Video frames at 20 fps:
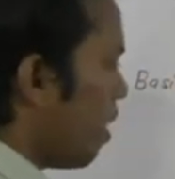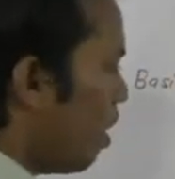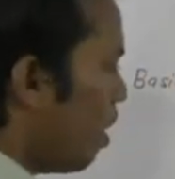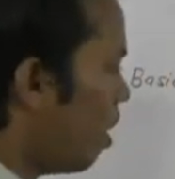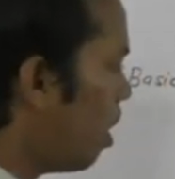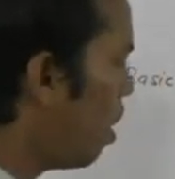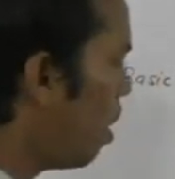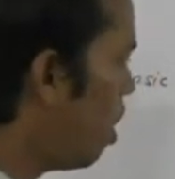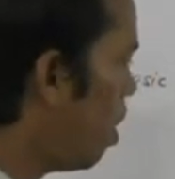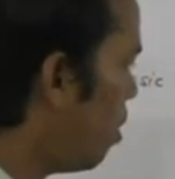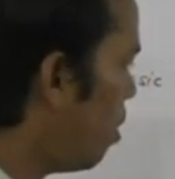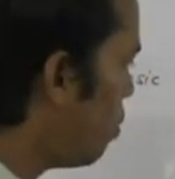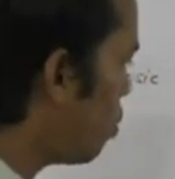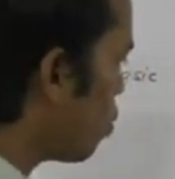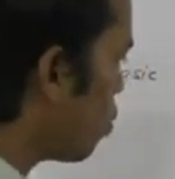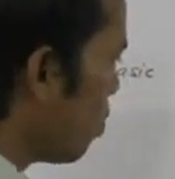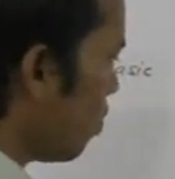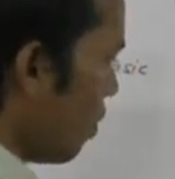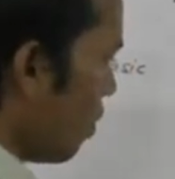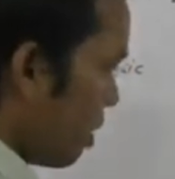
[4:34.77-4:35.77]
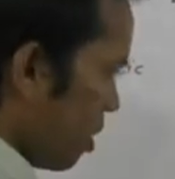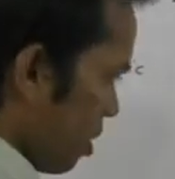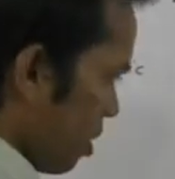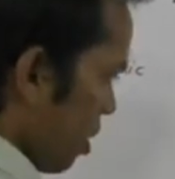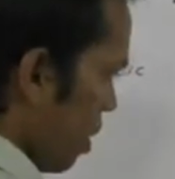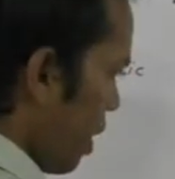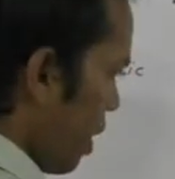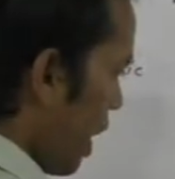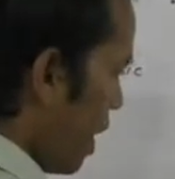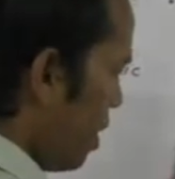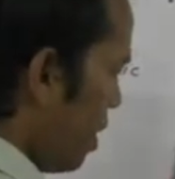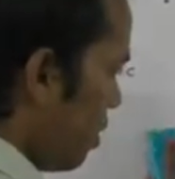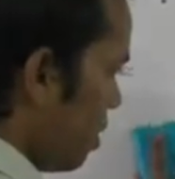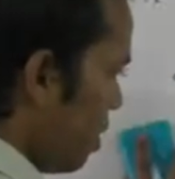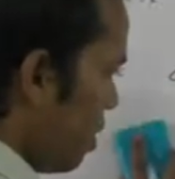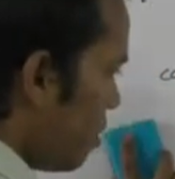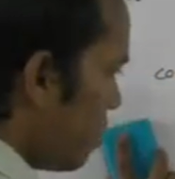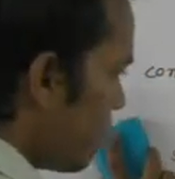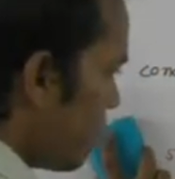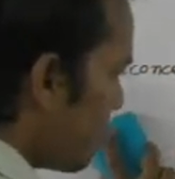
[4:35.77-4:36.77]
so first write
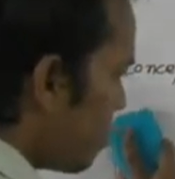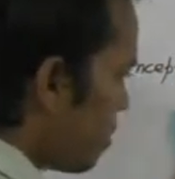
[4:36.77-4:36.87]
this.